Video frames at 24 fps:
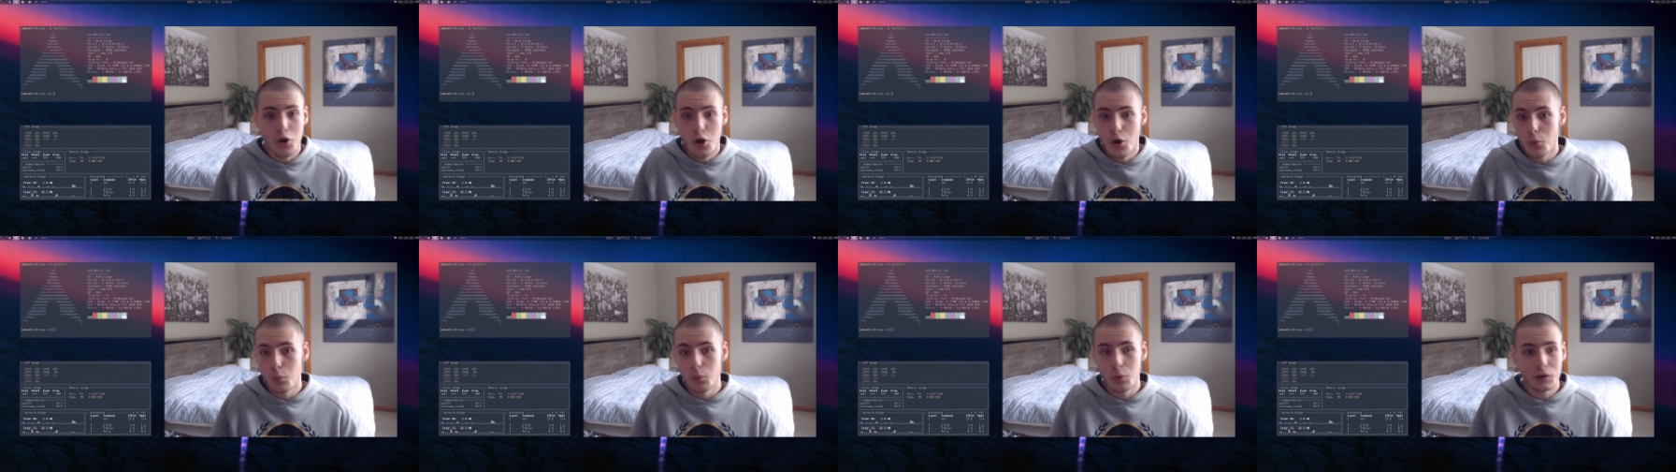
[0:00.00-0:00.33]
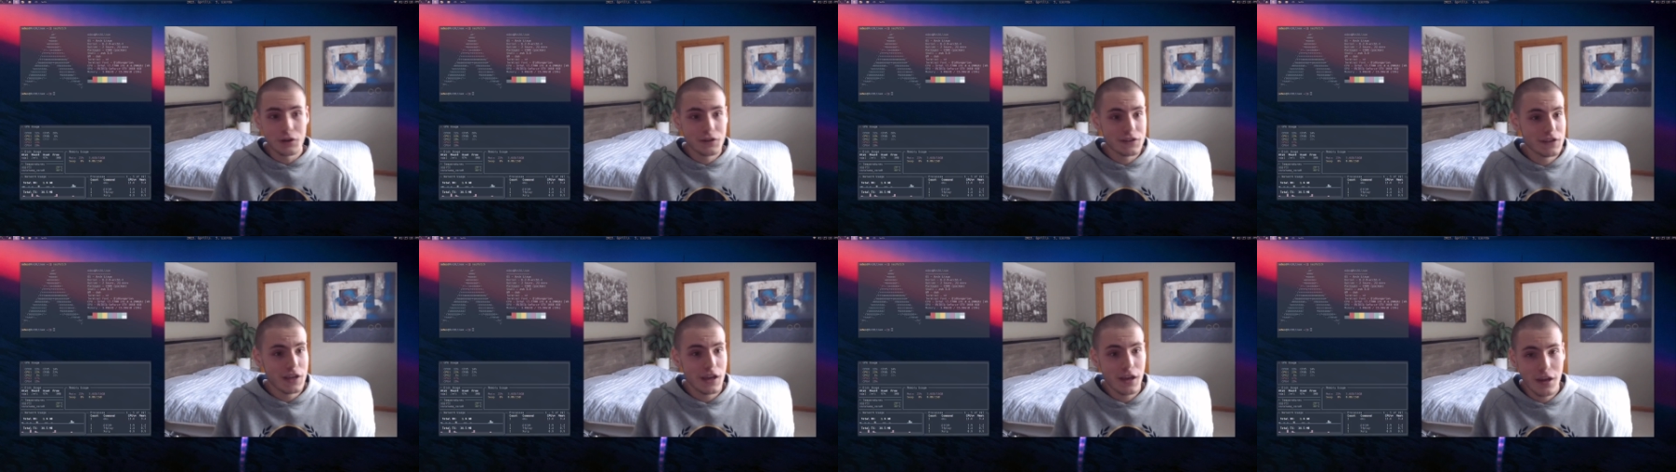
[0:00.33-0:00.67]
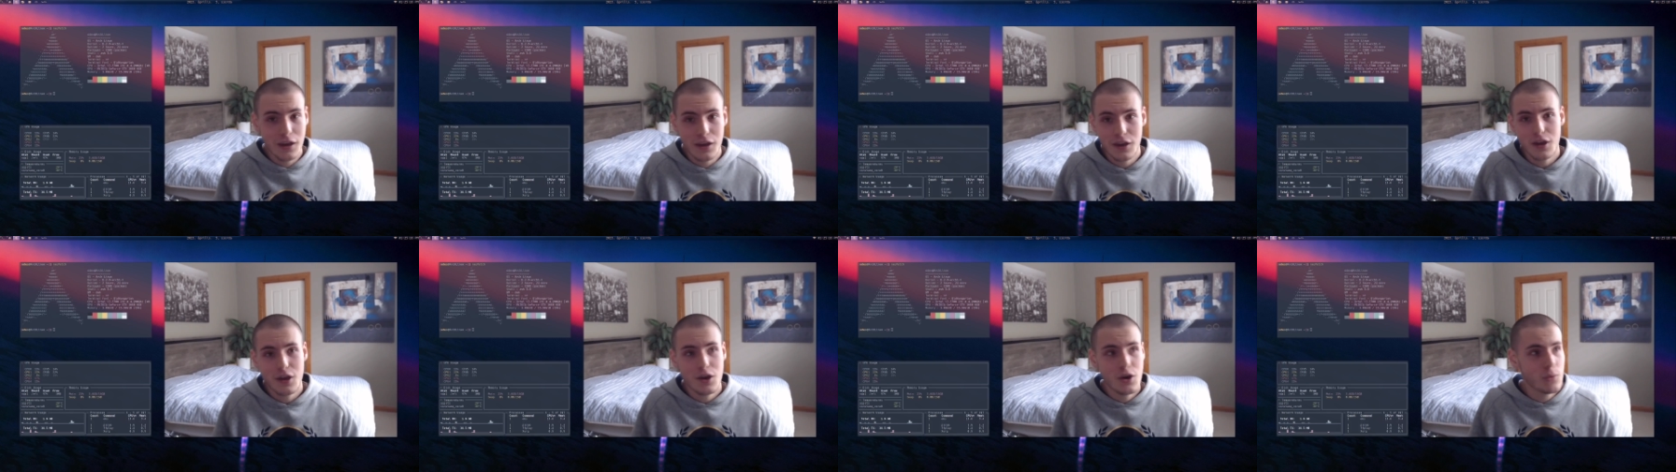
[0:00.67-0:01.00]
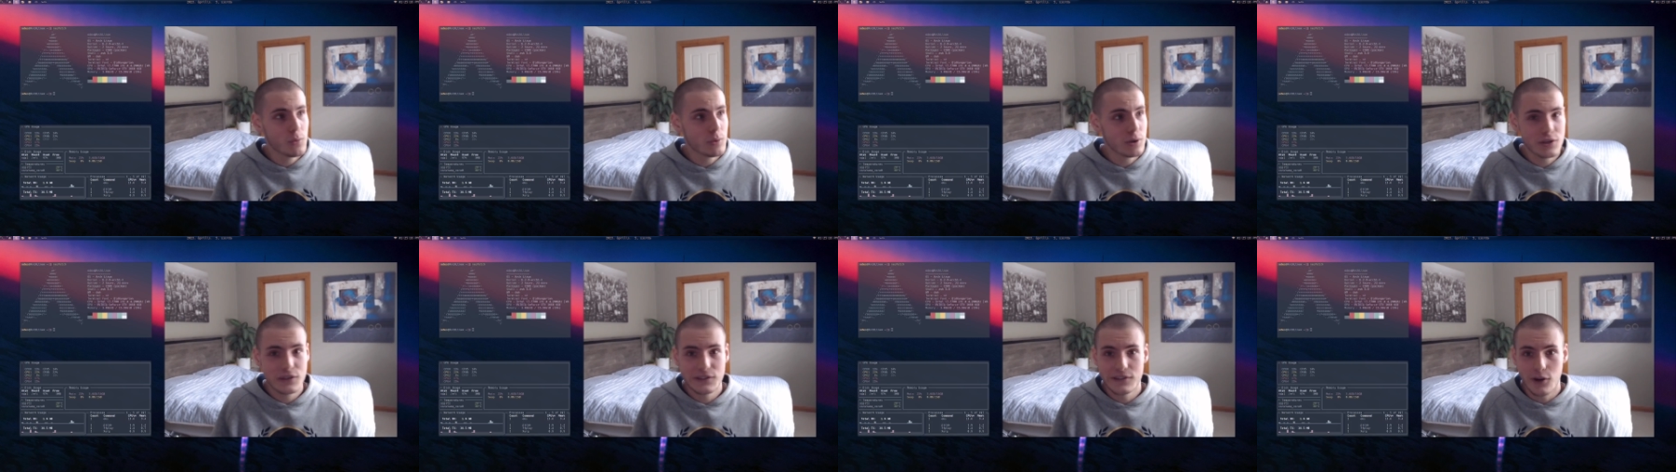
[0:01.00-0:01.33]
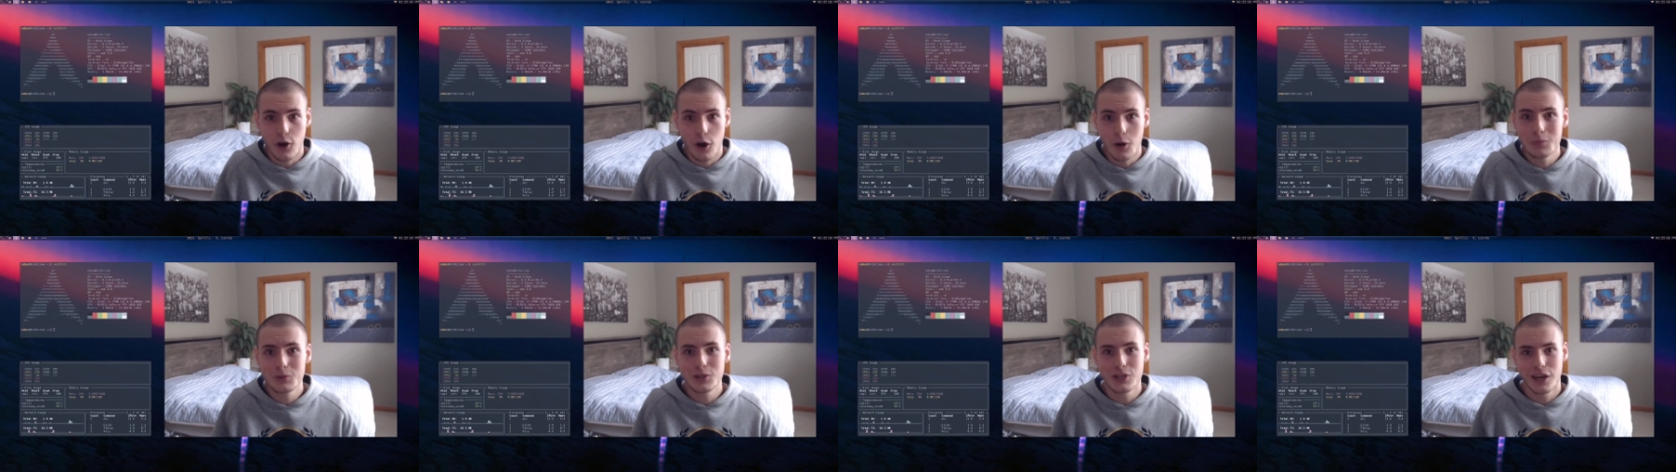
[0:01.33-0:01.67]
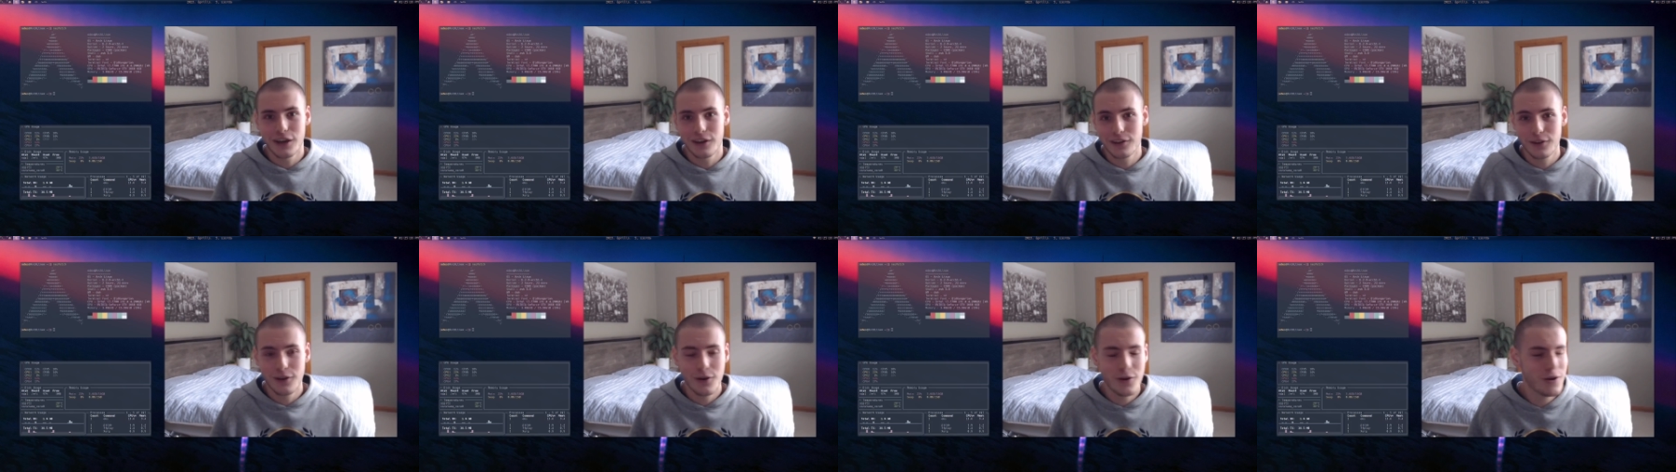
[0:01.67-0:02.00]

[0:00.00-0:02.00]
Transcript: what is a what is an object